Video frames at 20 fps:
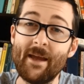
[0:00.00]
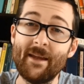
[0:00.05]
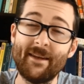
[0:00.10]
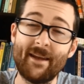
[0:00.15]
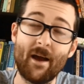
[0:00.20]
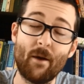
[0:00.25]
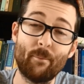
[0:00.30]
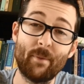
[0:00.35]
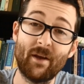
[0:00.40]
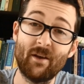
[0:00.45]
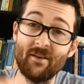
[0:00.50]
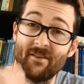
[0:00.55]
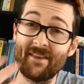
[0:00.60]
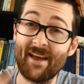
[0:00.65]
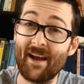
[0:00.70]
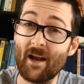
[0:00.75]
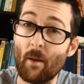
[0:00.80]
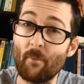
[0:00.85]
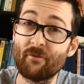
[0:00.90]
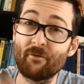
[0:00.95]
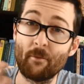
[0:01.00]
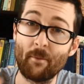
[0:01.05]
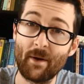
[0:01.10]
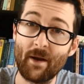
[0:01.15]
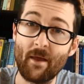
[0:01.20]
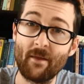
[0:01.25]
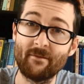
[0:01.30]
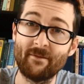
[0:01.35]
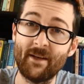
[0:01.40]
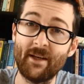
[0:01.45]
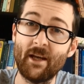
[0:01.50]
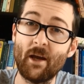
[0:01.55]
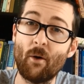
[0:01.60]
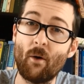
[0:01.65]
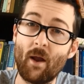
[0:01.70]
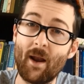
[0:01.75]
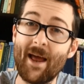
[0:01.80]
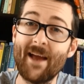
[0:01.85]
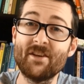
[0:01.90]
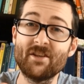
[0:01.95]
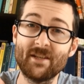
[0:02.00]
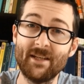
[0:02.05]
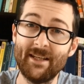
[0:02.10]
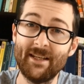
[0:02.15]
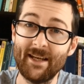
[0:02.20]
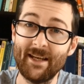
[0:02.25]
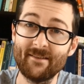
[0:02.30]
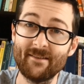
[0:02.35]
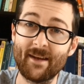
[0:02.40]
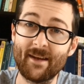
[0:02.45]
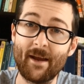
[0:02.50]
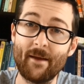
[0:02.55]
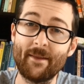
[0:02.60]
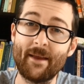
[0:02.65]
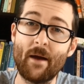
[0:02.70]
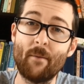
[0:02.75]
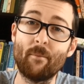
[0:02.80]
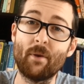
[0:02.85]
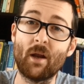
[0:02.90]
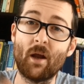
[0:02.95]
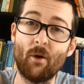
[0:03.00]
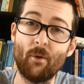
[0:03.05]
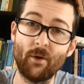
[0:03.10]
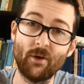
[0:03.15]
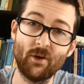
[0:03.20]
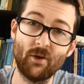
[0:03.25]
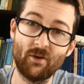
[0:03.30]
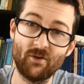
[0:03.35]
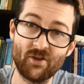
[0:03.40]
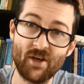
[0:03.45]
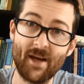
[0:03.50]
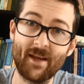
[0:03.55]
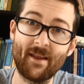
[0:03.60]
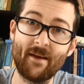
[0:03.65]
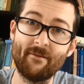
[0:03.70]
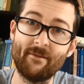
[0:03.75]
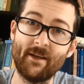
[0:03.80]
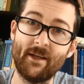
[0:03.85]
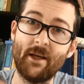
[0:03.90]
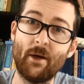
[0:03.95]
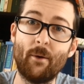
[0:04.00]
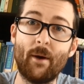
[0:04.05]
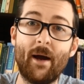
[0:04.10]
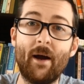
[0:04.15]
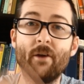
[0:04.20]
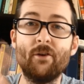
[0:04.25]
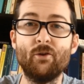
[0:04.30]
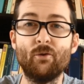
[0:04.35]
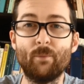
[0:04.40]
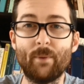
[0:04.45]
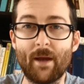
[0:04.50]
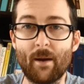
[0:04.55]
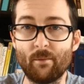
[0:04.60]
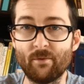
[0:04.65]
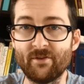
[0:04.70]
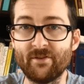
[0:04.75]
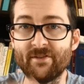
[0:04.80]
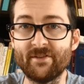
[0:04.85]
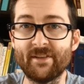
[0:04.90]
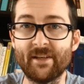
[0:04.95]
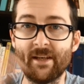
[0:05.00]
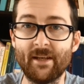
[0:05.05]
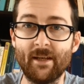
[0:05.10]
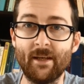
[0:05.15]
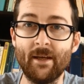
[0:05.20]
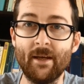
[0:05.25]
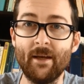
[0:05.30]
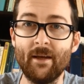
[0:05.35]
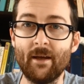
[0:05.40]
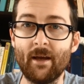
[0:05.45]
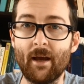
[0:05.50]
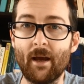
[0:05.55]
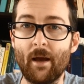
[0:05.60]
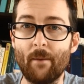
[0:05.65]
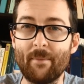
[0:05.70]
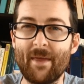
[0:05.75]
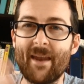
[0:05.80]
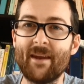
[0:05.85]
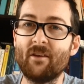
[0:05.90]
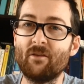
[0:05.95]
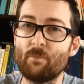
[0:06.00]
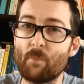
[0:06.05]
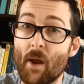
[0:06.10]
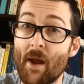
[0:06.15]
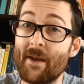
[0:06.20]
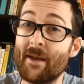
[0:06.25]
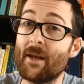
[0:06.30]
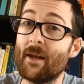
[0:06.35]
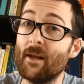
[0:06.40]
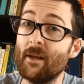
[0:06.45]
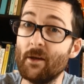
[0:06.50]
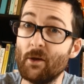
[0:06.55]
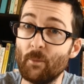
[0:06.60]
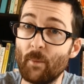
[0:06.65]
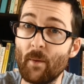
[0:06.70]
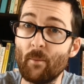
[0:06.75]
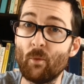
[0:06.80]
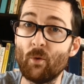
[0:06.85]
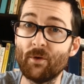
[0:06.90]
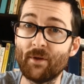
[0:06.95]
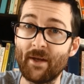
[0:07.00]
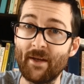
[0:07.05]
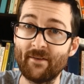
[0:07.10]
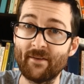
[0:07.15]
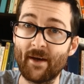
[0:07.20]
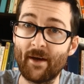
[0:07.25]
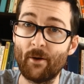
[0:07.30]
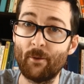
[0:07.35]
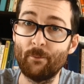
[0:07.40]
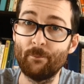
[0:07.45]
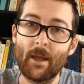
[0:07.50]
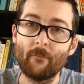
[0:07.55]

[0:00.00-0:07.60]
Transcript: Now, because that comes from another video, I'll actually link to that down below, and you can check that video out and you'll be able to see that explained in a little bit more detail.